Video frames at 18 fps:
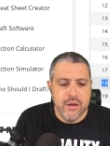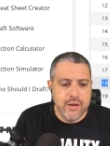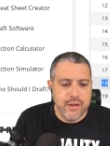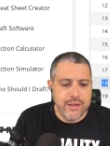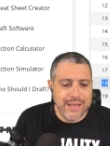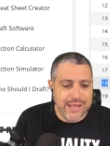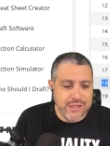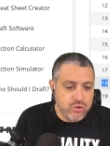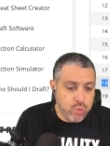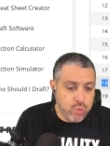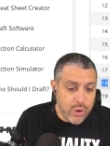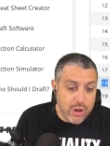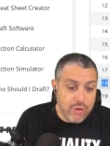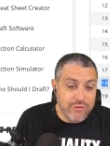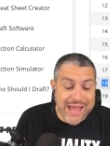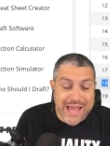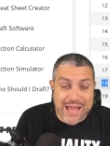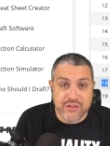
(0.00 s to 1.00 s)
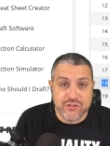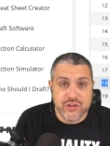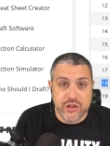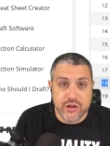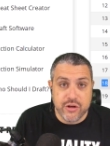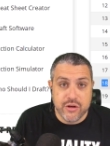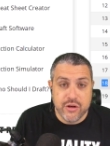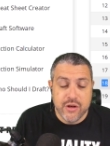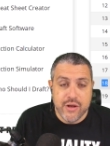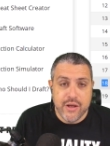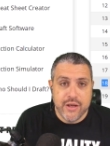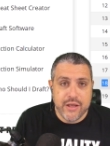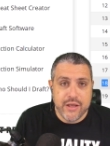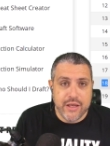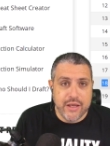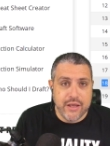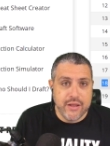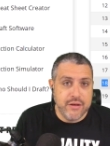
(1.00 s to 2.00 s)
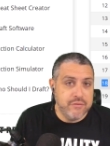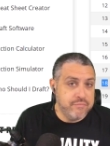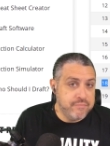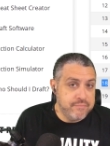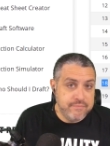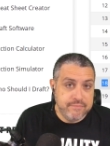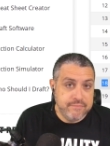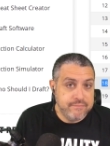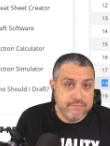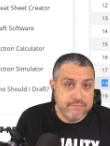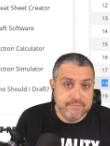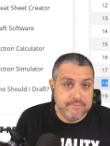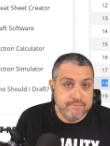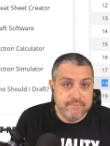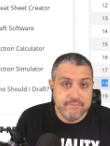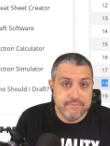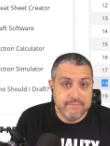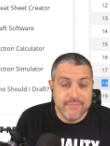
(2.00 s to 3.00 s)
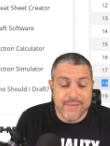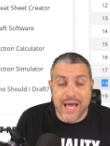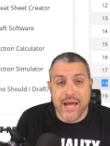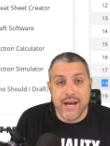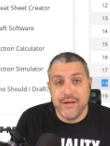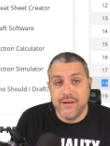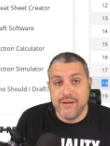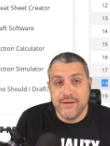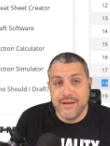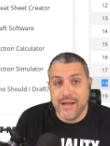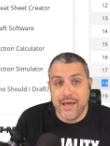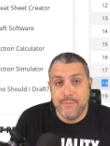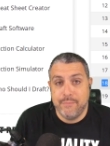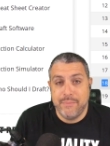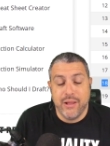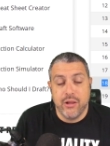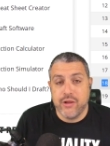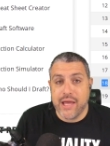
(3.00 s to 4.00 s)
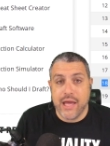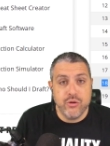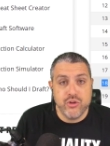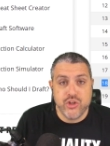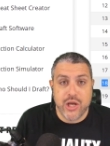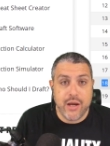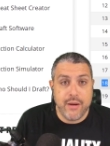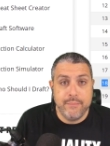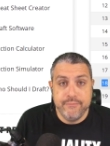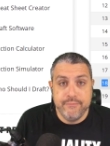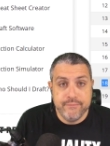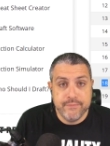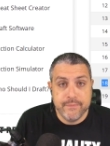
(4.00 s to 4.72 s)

He had 12 last year in not not a bell cow job.